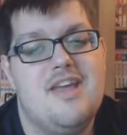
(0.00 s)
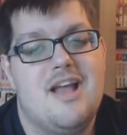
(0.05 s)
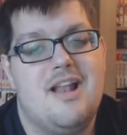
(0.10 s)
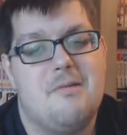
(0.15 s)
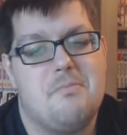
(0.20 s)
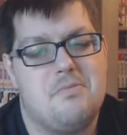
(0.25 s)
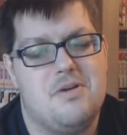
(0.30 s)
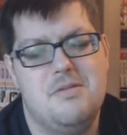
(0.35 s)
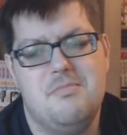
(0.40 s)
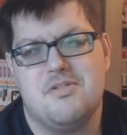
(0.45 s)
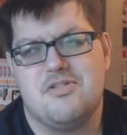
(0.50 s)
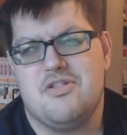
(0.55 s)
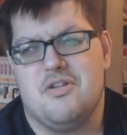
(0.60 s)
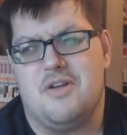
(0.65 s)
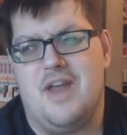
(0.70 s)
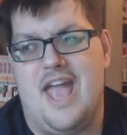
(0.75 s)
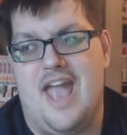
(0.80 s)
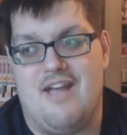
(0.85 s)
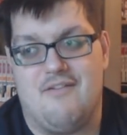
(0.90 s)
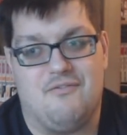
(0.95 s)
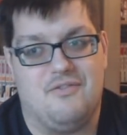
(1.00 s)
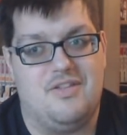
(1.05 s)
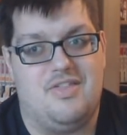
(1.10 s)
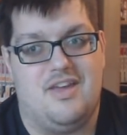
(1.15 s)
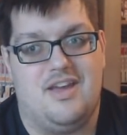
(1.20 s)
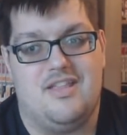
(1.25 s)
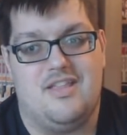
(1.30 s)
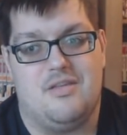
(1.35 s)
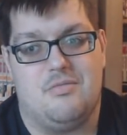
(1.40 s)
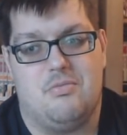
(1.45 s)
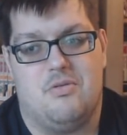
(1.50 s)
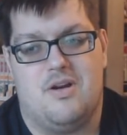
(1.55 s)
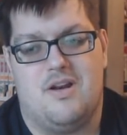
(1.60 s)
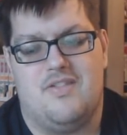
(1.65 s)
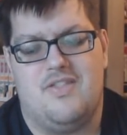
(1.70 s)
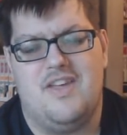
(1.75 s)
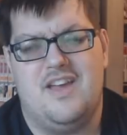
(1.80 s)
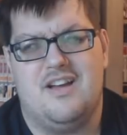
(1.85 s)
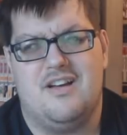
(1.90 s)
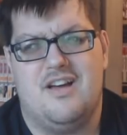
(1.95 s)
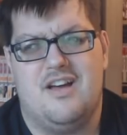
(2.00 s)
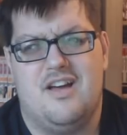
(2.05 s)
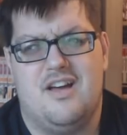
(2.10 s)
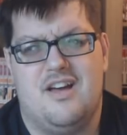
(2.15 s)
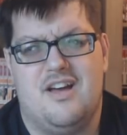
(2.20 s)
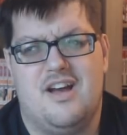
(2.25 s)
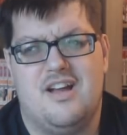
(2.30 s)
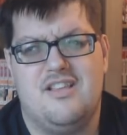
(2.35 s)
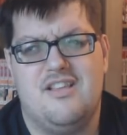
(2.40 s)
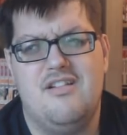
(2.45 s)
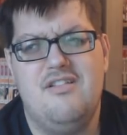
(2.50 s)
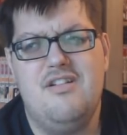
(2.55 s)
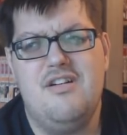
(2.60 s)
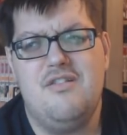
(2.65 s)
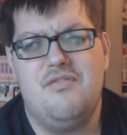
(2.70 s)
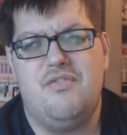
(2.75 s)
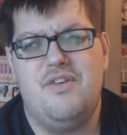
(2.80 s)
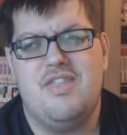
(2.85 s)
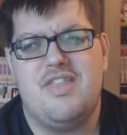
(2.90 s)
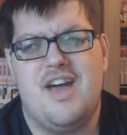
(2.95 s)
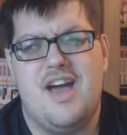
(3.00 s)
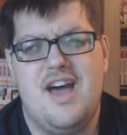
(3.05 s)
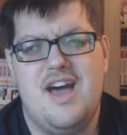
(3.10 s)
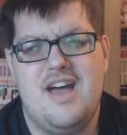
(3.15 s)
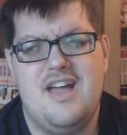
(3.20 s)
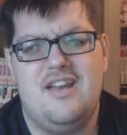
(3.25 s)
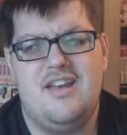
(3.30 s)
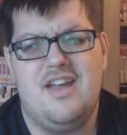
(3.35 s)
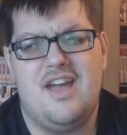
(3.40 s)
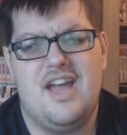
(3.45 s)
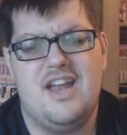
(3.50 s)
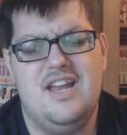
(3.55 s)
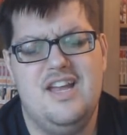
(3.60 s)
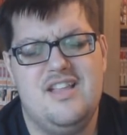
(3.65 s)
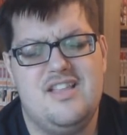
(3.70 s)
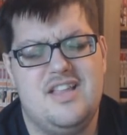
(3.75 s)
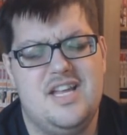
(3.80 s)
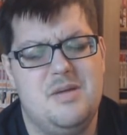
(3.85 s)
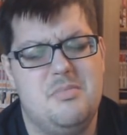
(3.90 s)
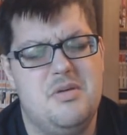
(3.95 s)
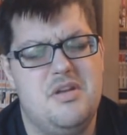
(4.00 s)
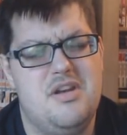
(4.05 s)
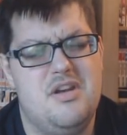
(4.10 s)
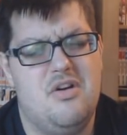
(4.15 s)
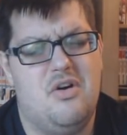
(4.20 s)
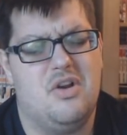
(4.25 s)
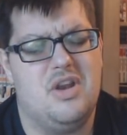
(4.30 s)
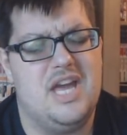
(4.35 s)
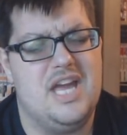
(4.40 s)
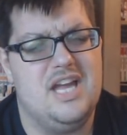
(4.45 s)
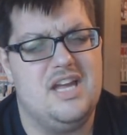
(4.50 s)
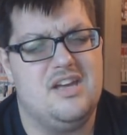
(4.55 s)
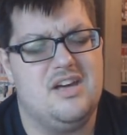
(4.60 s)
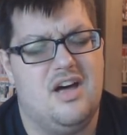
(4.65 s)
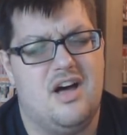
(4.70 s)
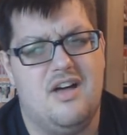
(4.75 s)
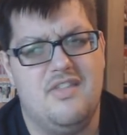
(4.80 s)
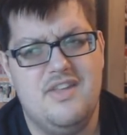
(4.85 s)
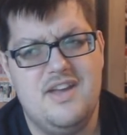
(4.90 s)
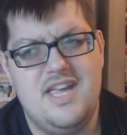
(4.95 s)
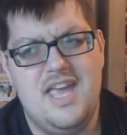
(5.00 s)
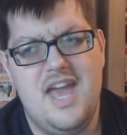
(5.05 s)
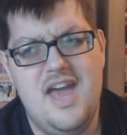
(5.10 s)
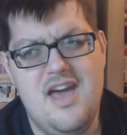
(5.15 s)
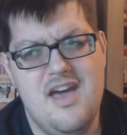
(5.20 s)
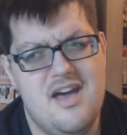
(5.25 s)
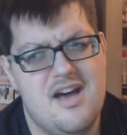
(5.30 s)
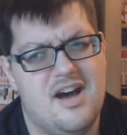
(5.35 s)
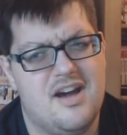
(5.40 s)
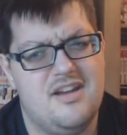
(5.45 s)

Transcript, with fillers: they're pretty much on everything at this point. I think uh, I don't know if we've had anti demon on a cover yet.